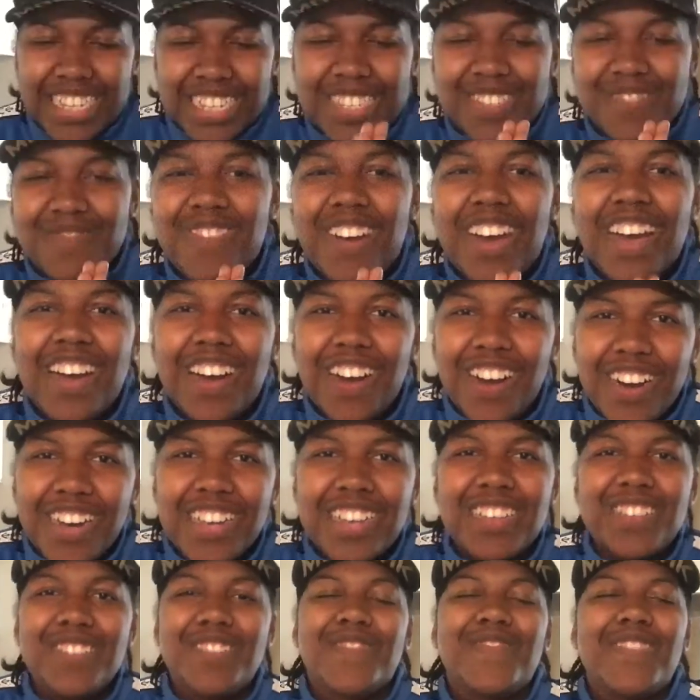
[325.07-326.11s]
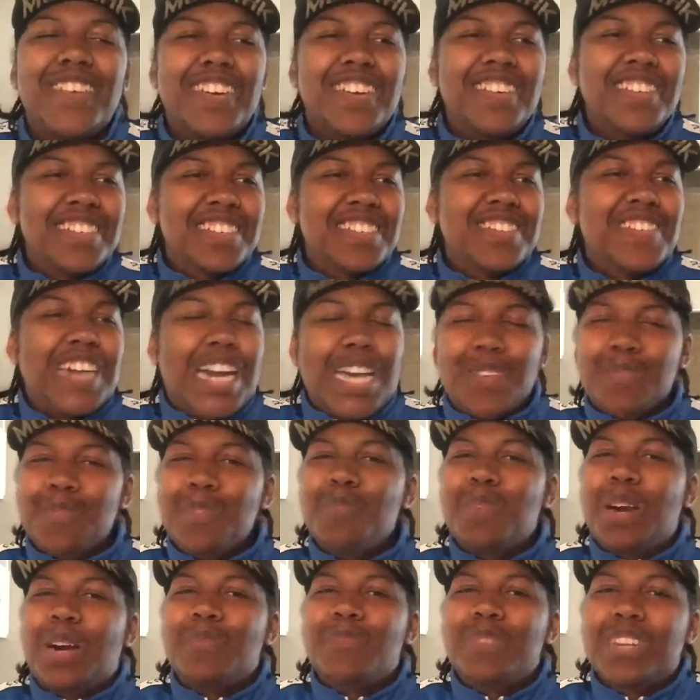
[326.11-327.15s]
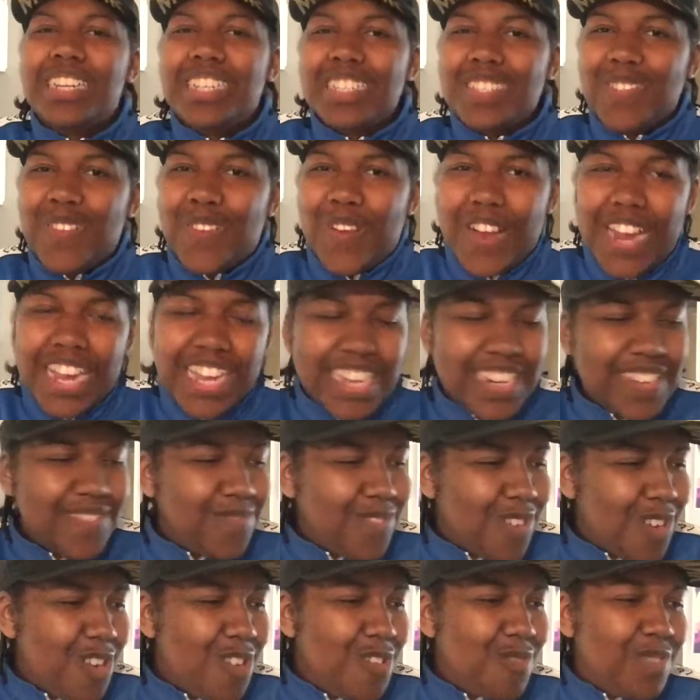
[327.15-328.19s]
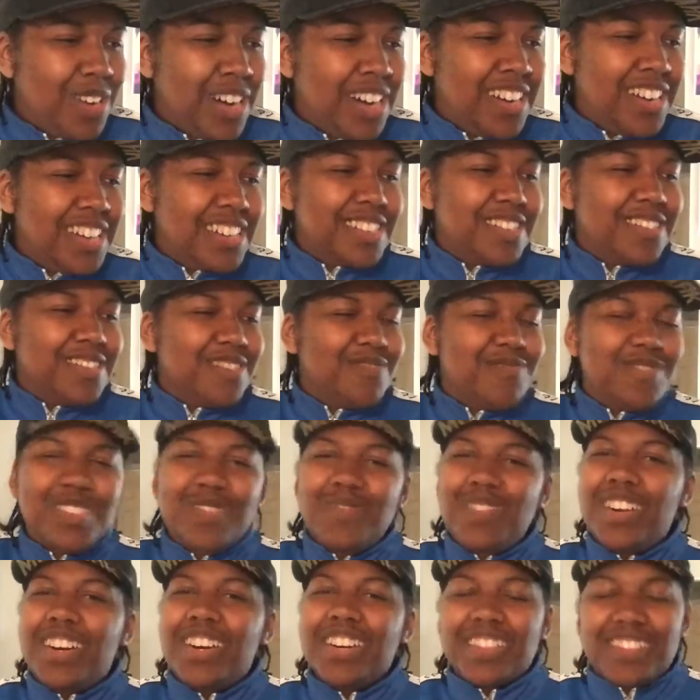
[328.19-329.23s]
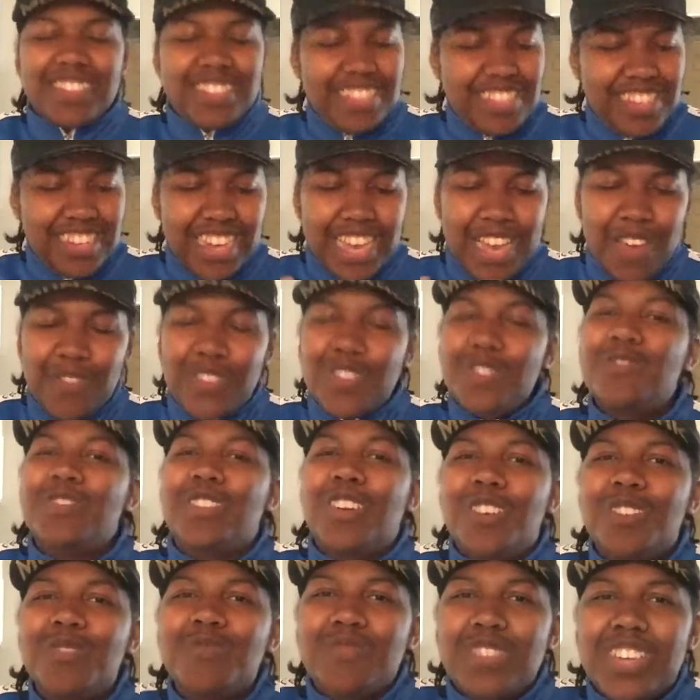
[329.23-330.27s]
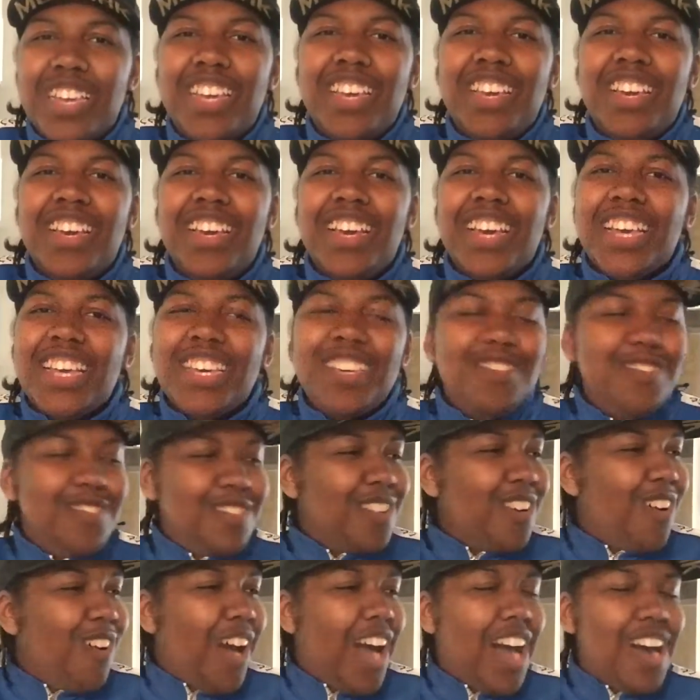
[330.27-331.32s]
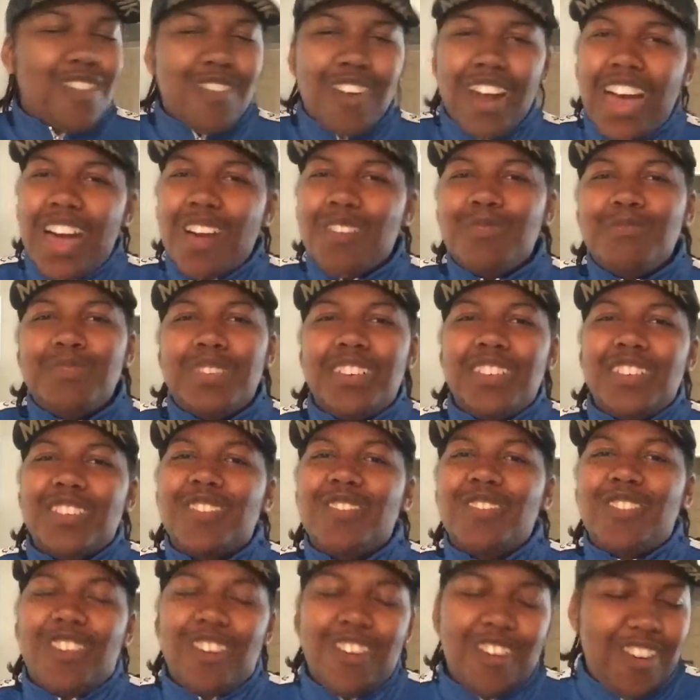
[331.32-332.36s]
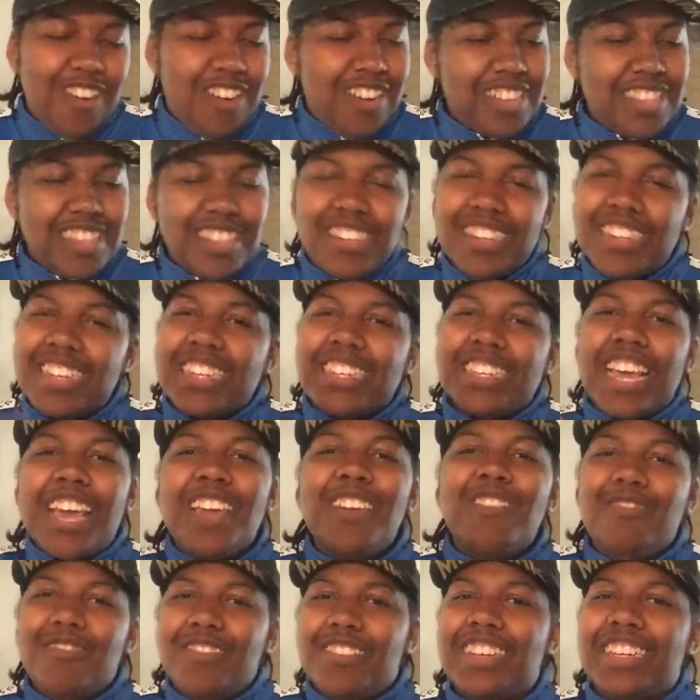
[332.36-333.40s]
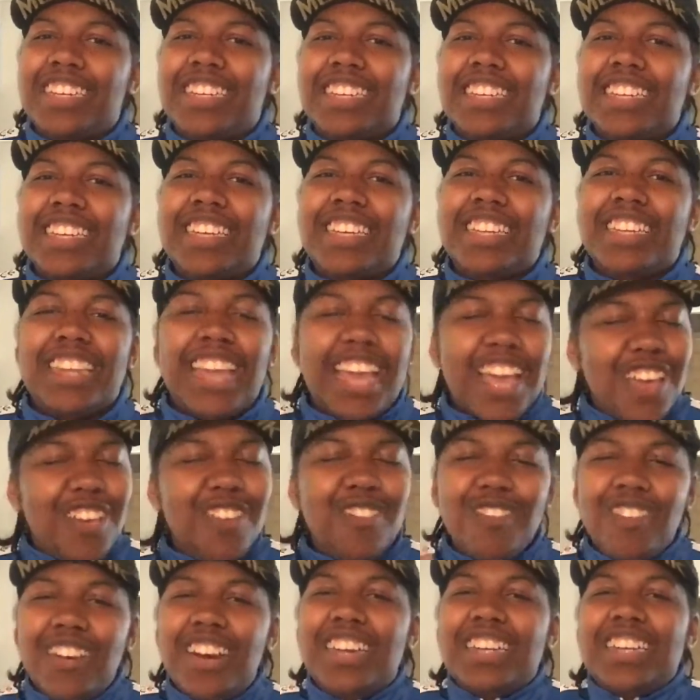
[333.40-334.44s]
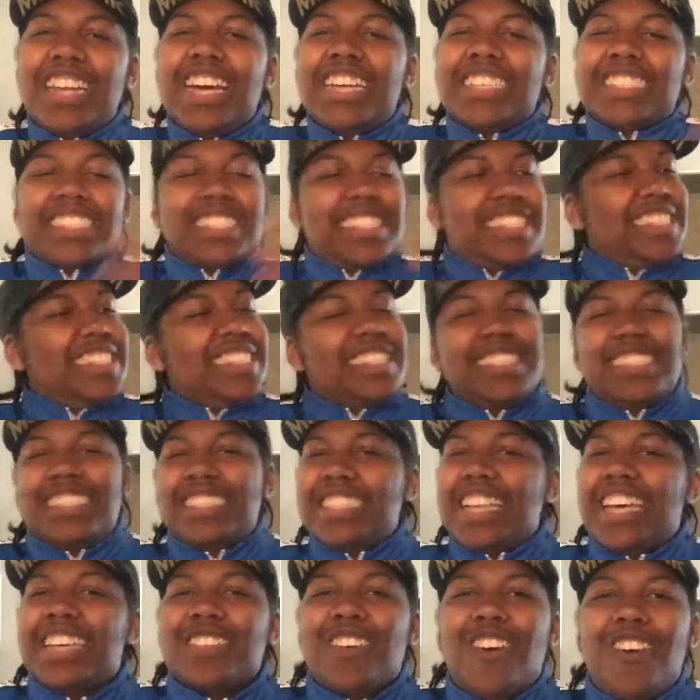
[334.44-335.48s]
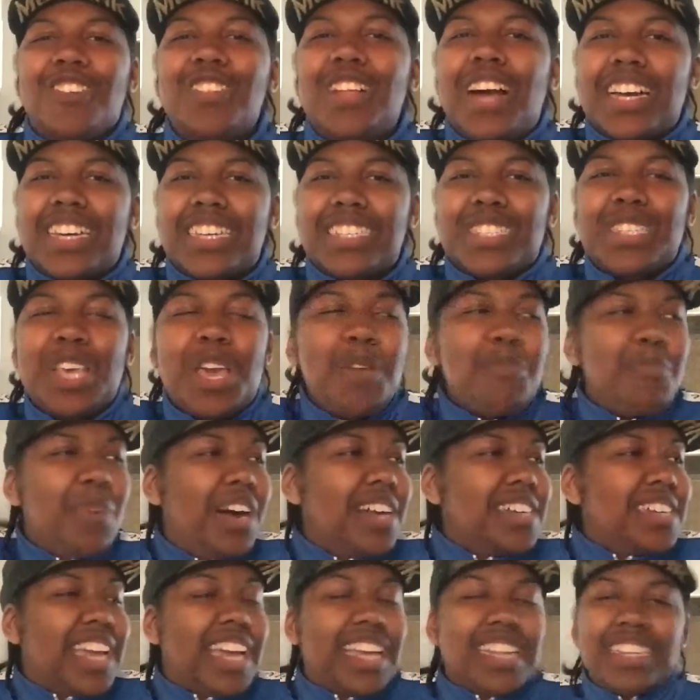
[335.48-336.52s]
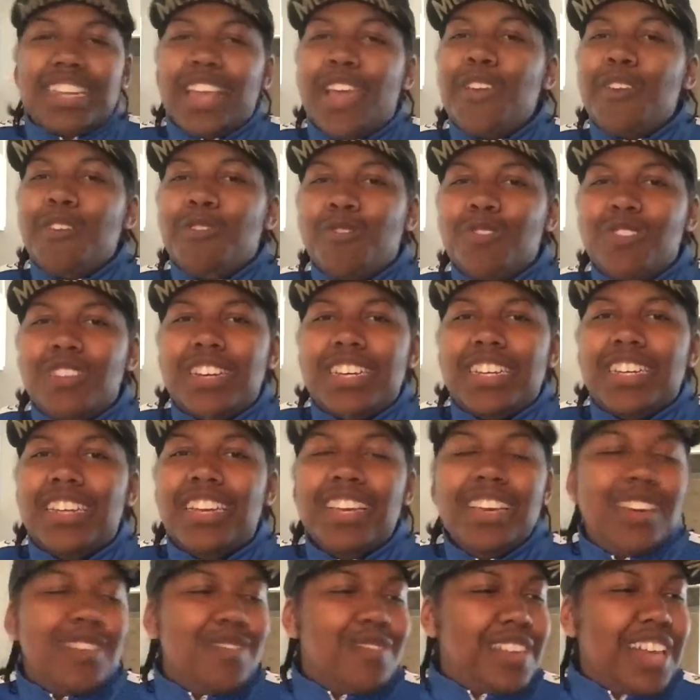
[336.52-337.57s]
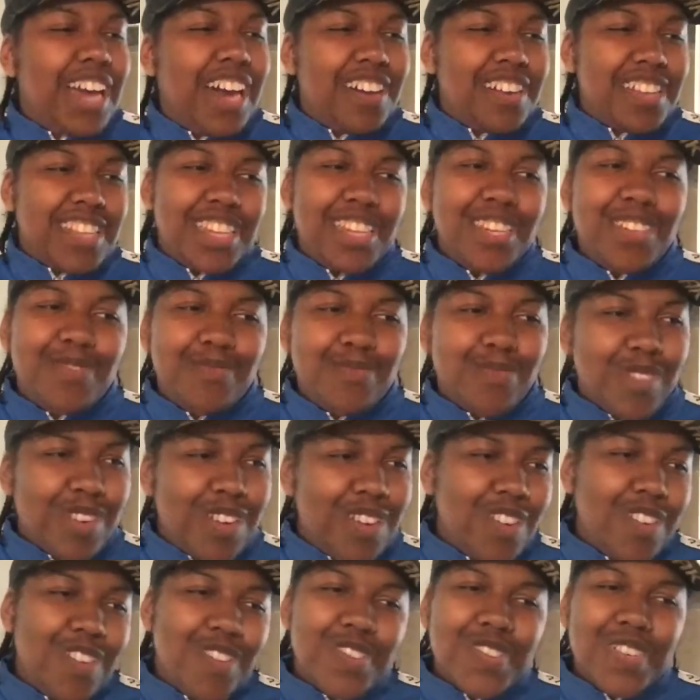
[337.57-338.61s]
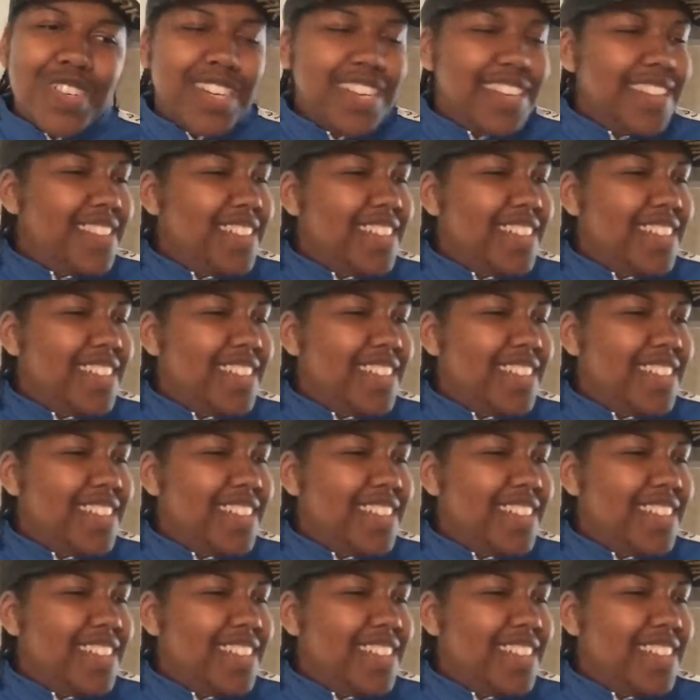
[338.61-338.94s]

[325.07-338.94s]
Yes, my uncle. My uncle has been my best friend, bro. My uncle, be my uncle. Look, if you know me, you know I ride with my uncle hard. Look, day one, day one. That's that's all I can say about that. Day one. Without him, bro.